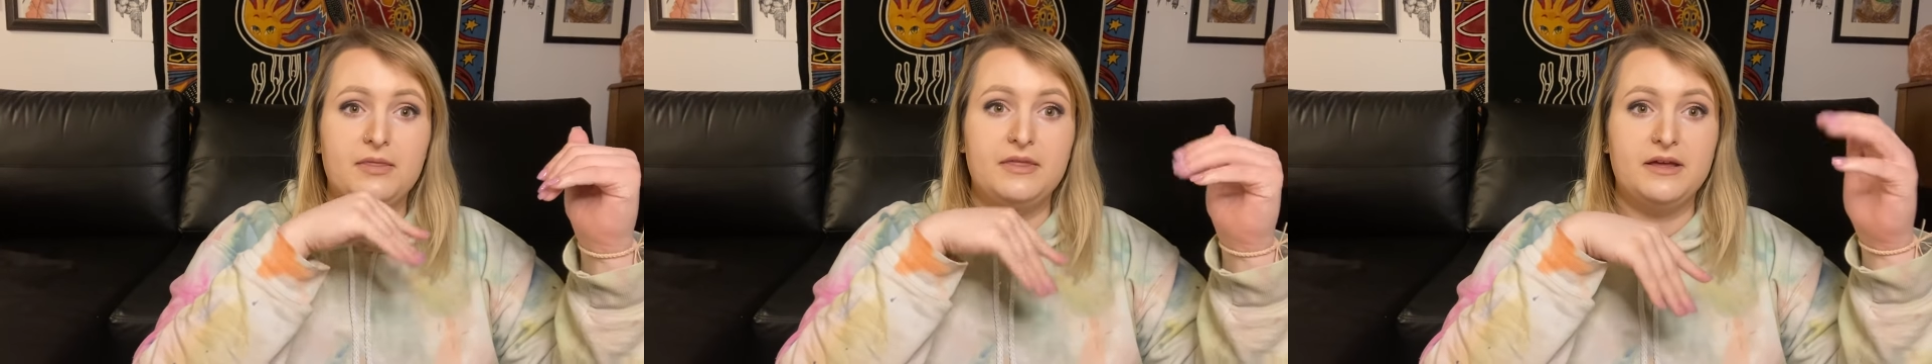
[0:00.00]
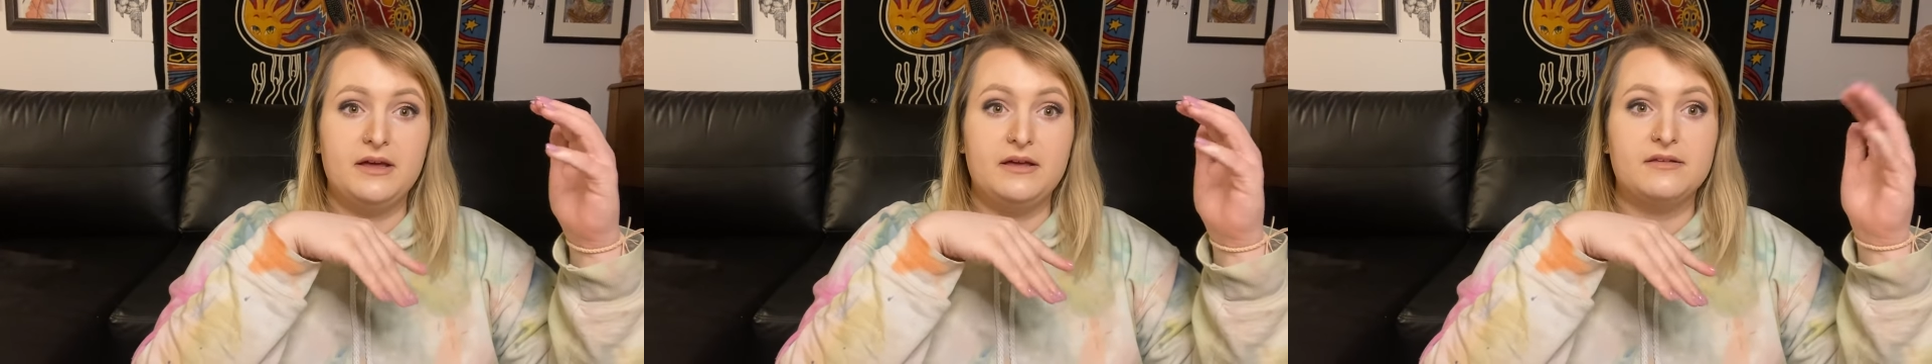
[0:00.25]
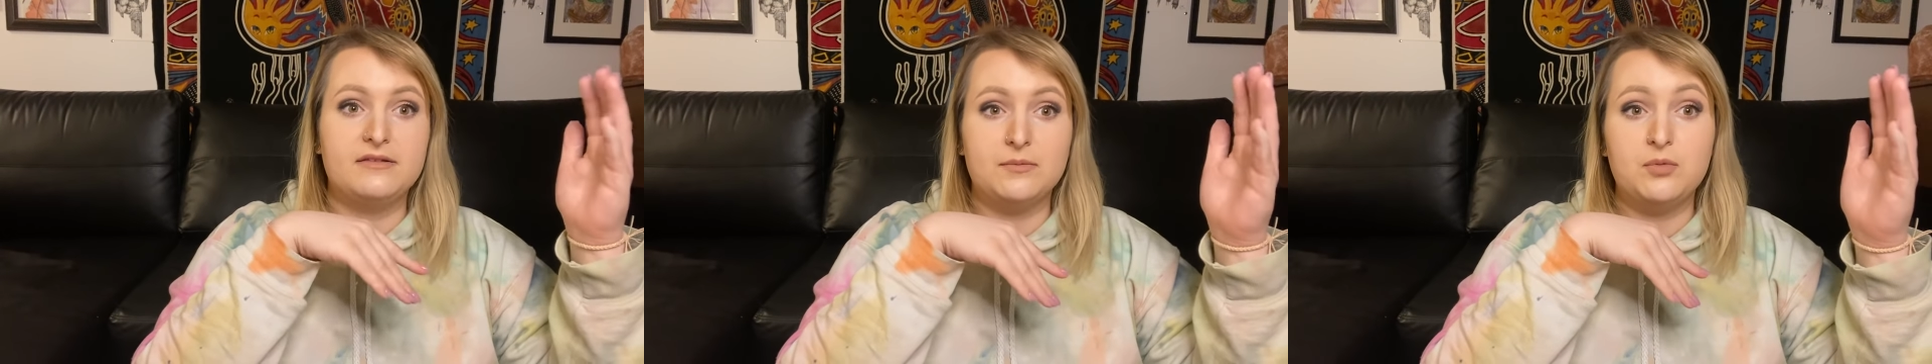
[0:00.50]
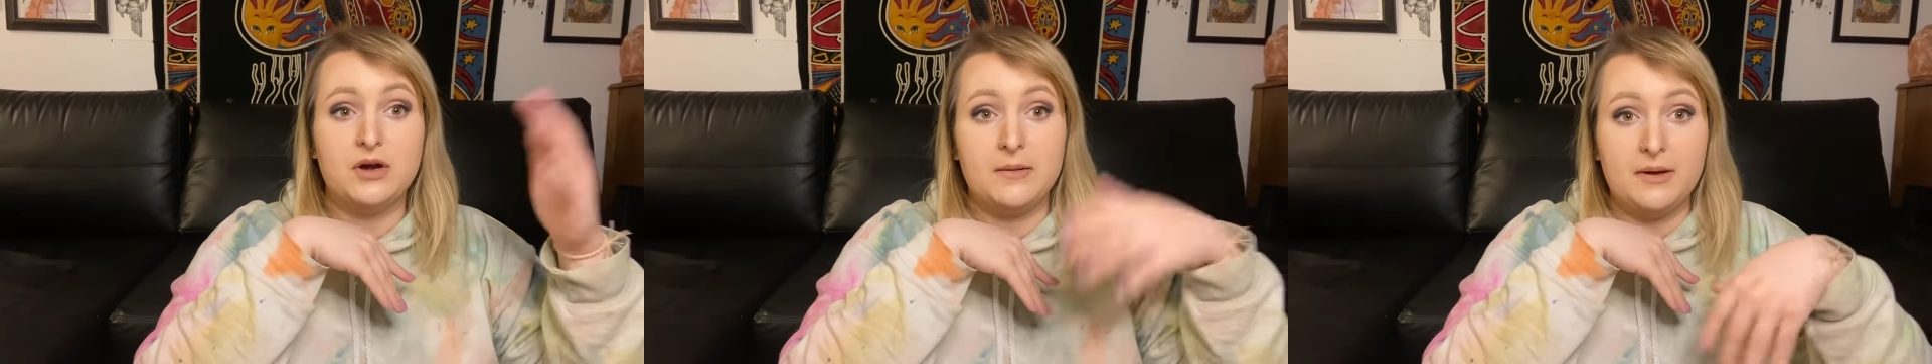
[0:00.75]
the slip
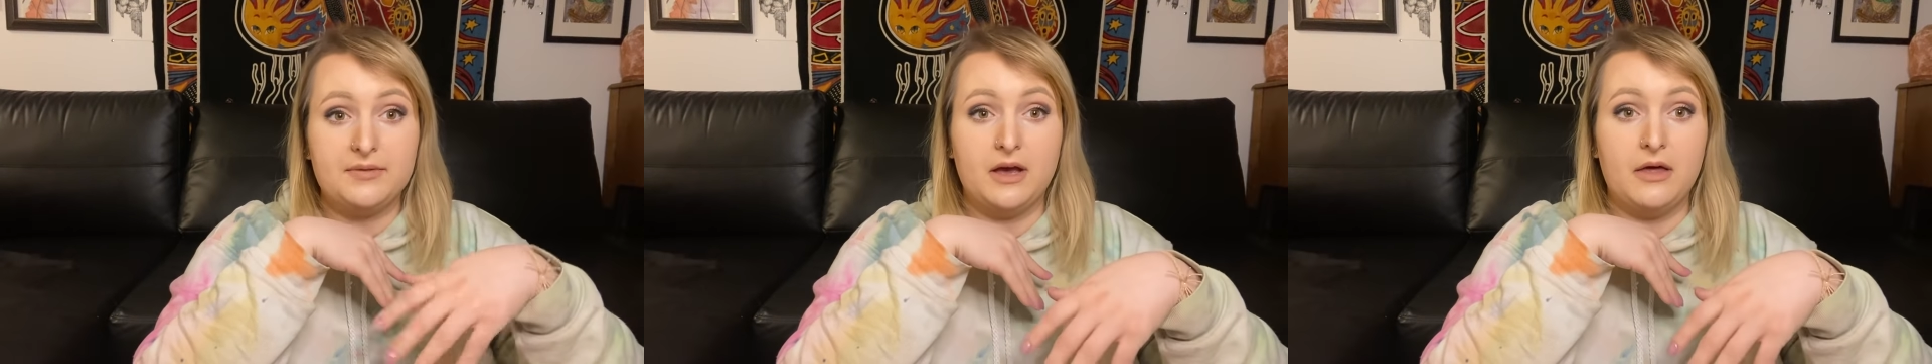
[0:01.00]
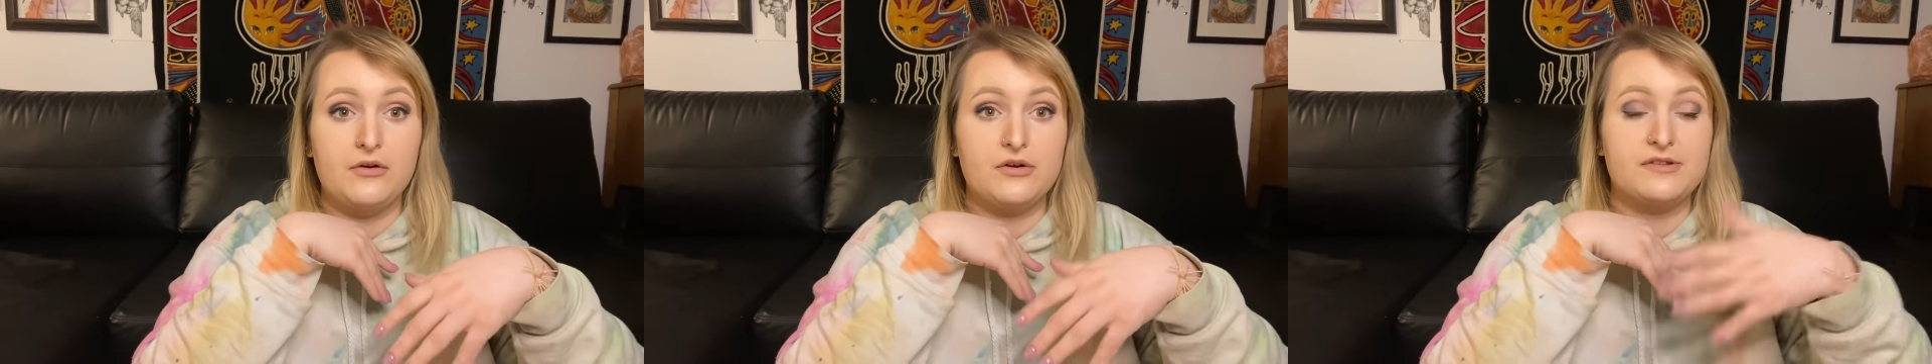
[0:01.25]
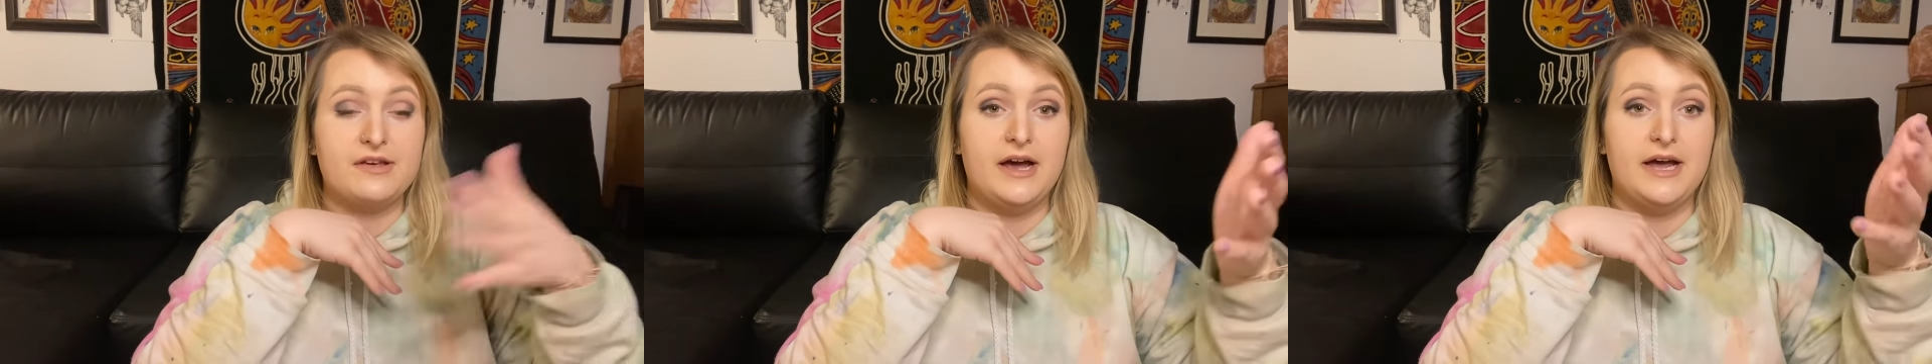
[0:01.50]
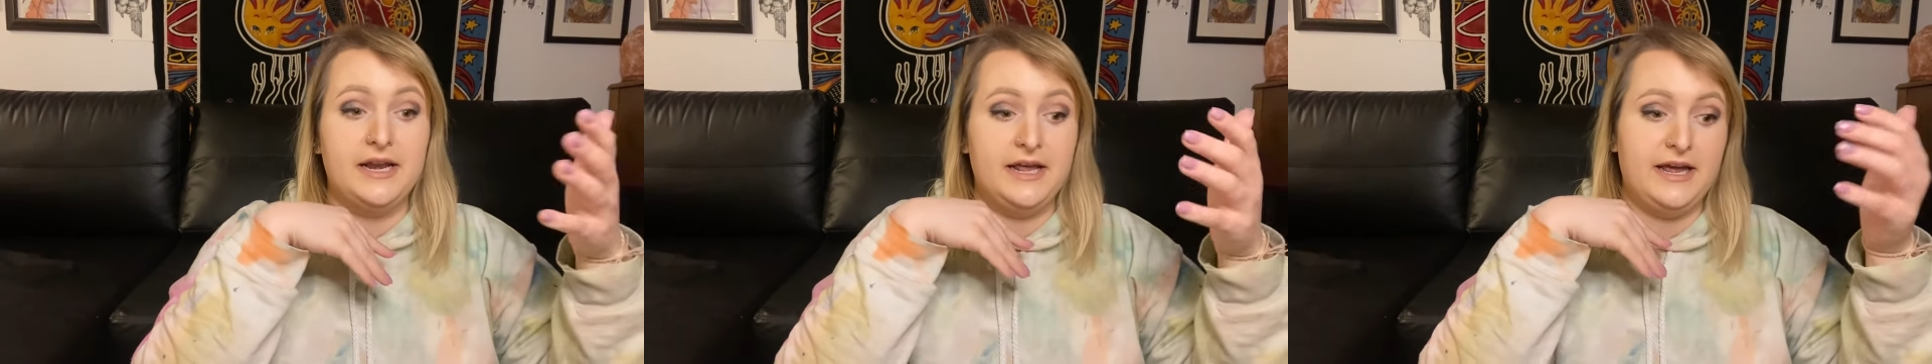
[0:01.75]
will come out the other
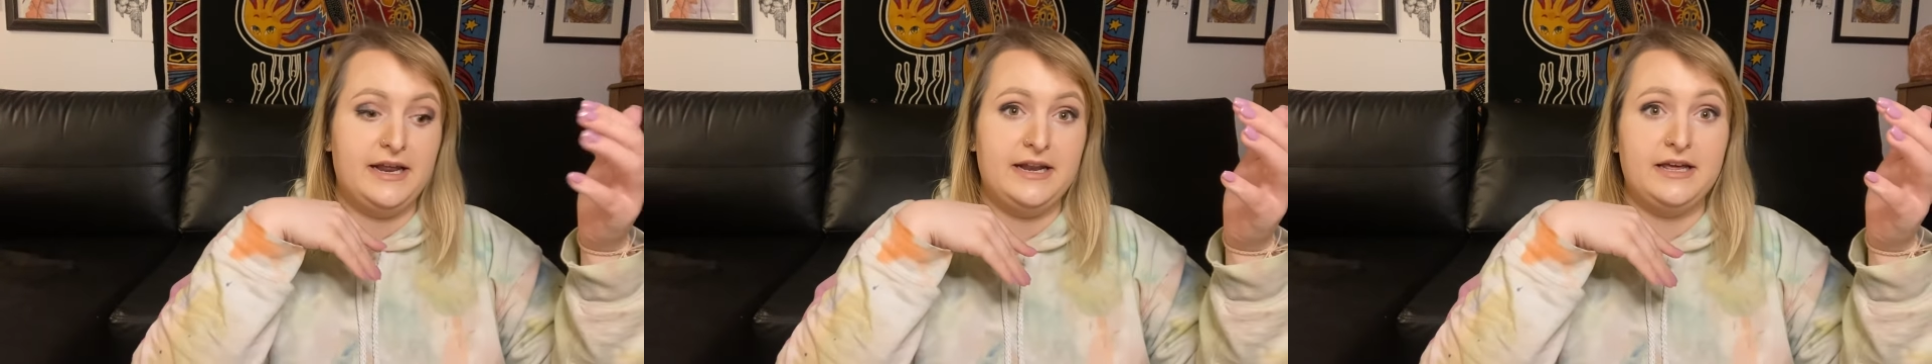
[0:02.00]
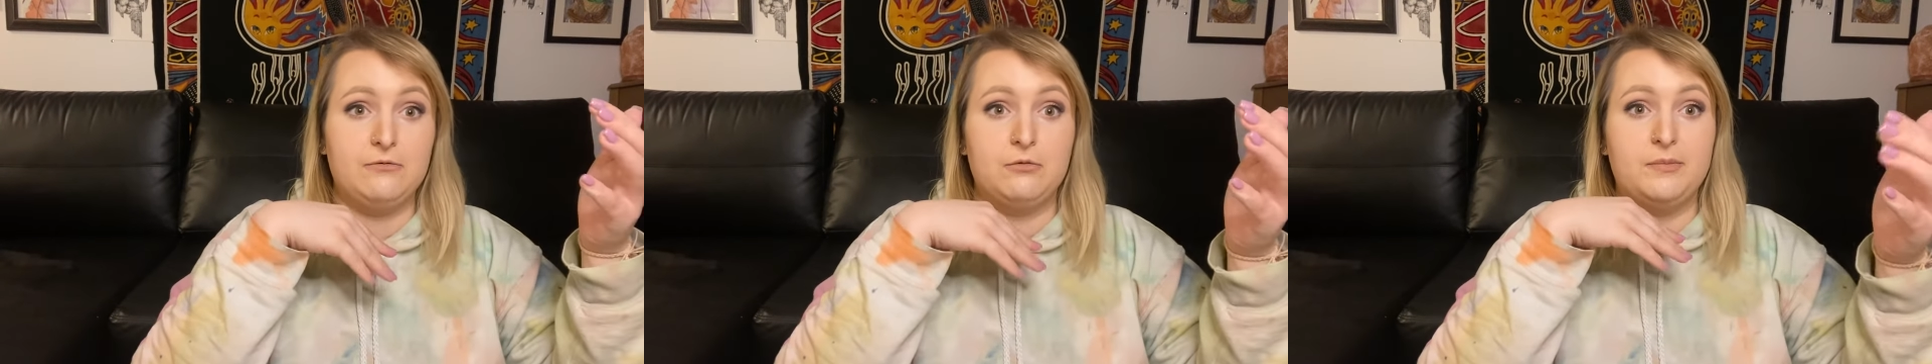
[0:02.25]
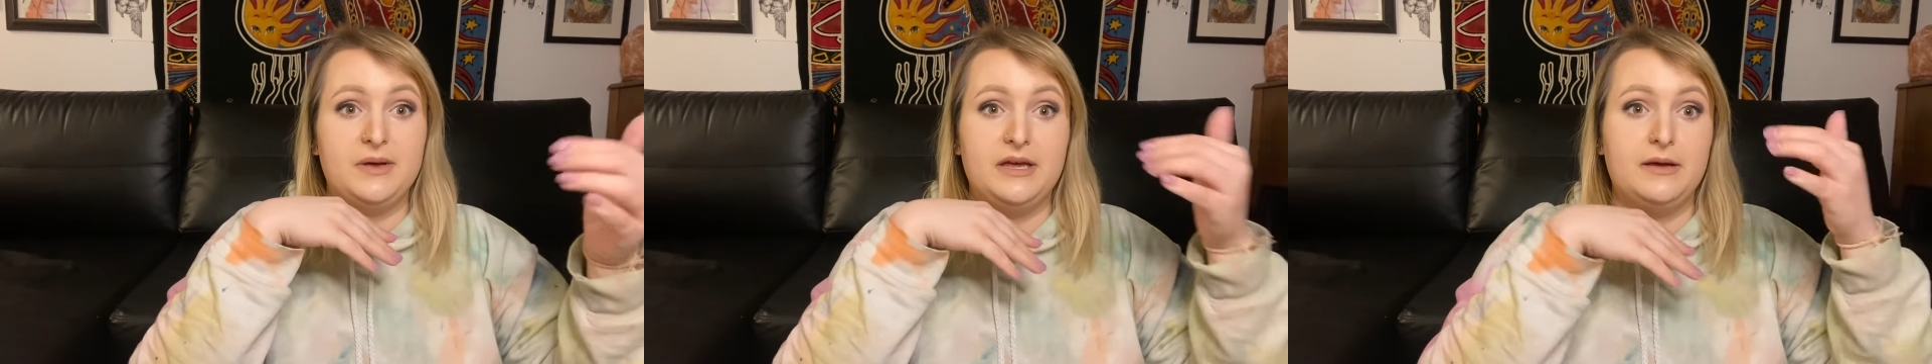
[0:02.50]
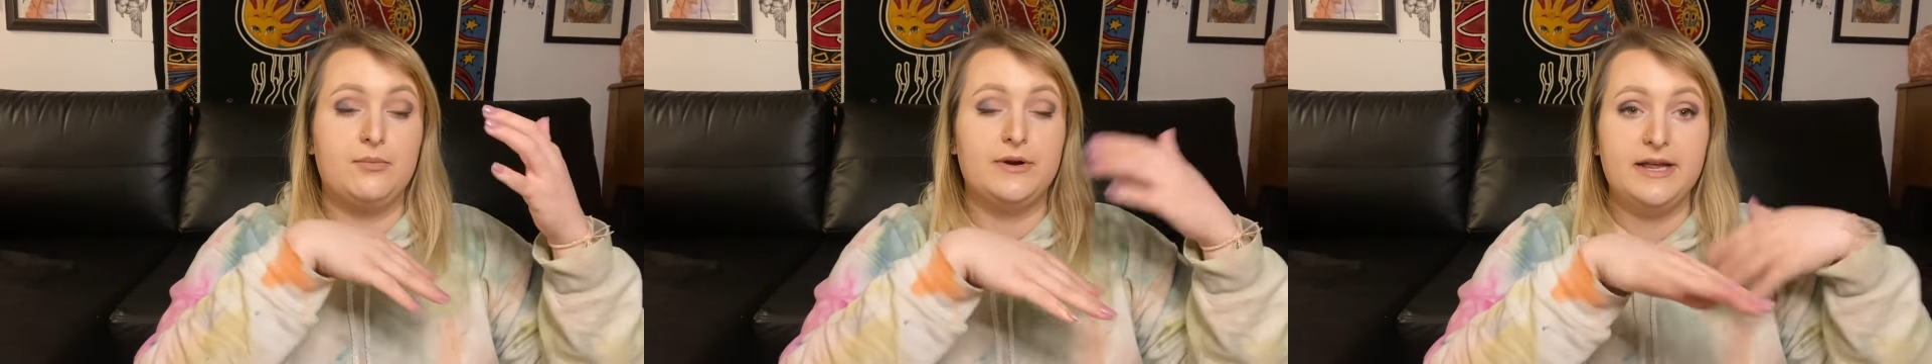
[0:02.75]
side and it will
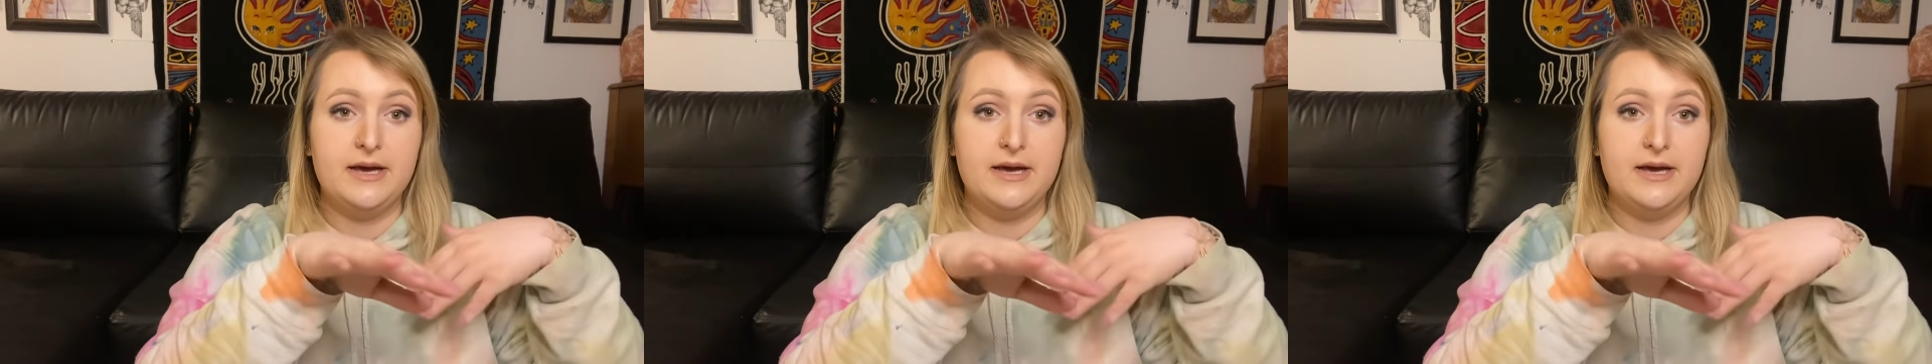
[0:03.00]
be pretty